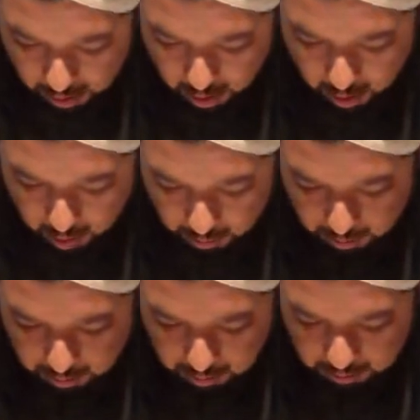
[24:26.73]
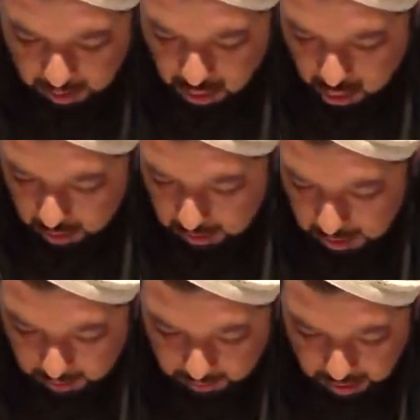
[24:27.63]
gra- uh, the, essential
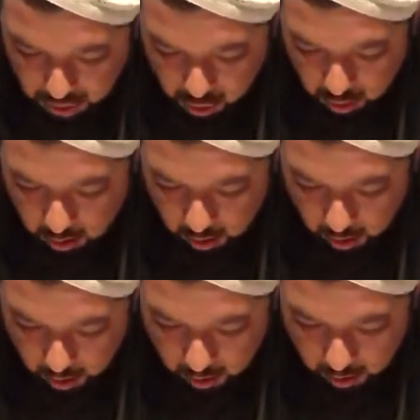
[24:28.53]
the essential